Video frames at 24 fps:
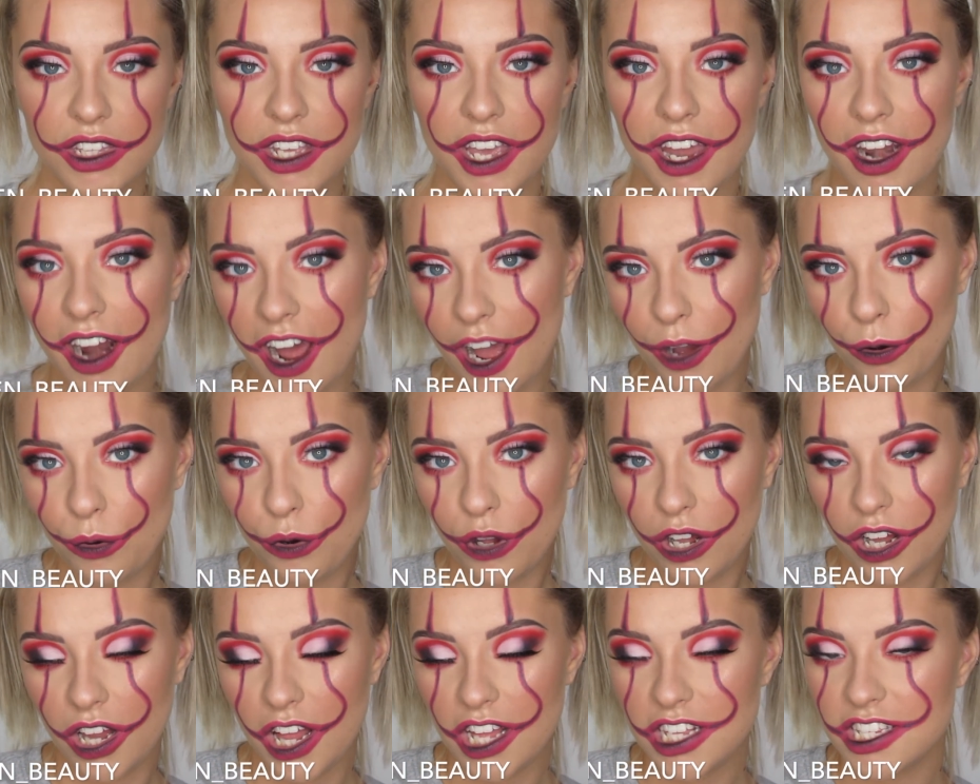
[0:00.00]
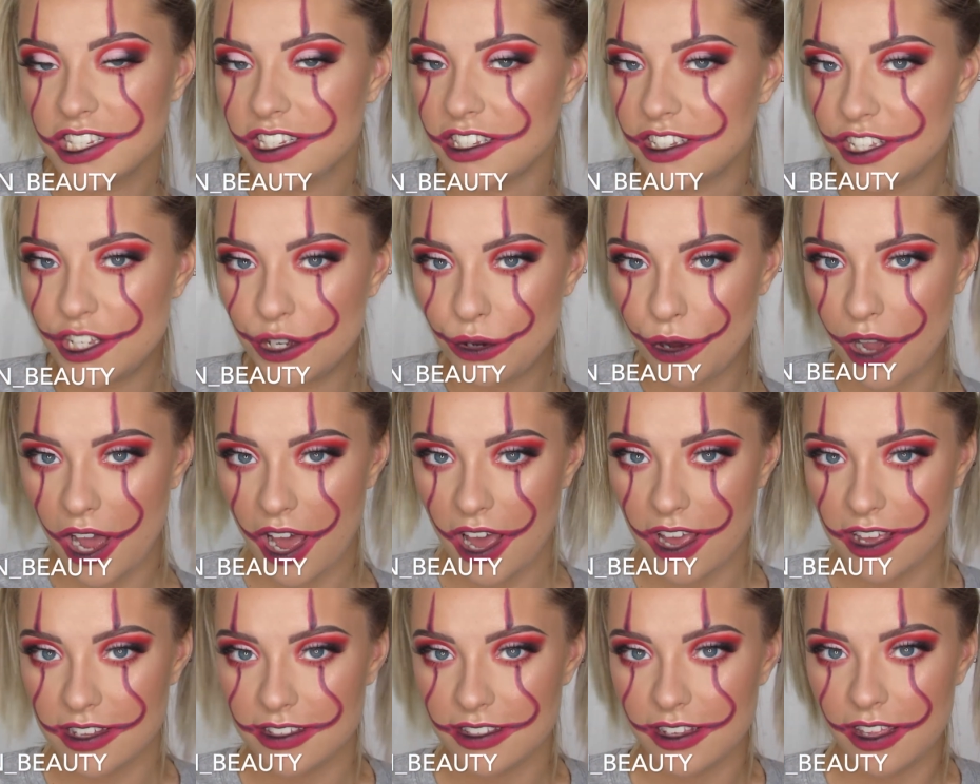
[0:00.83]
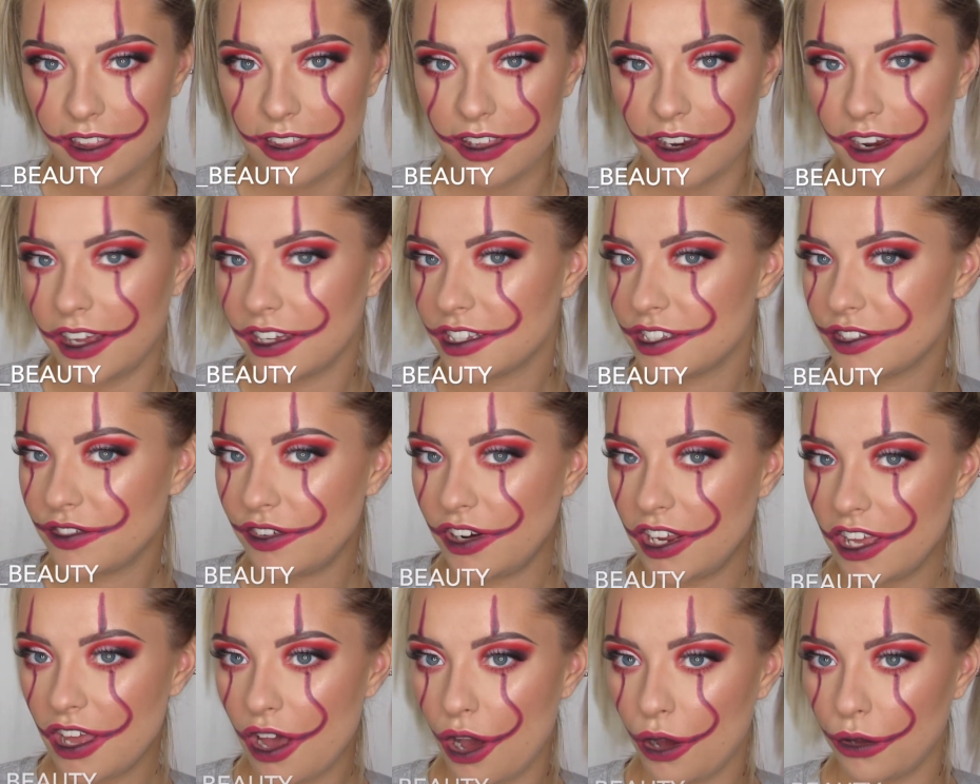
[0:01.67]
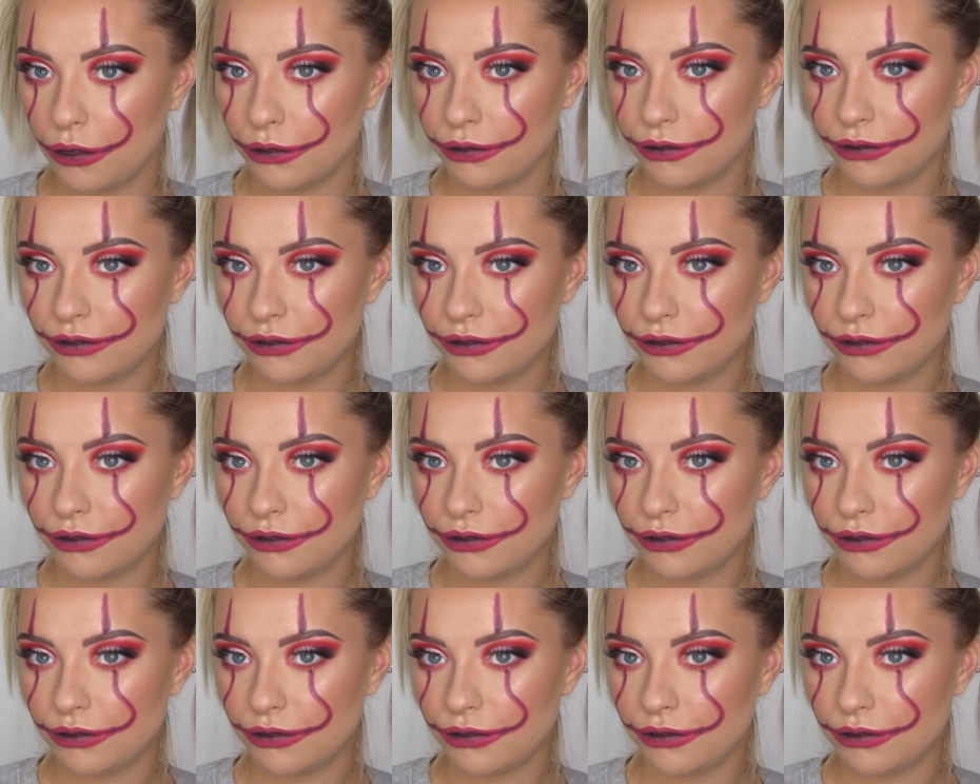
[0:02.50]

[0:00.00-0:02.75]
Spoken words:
And I will see you guys in the next video.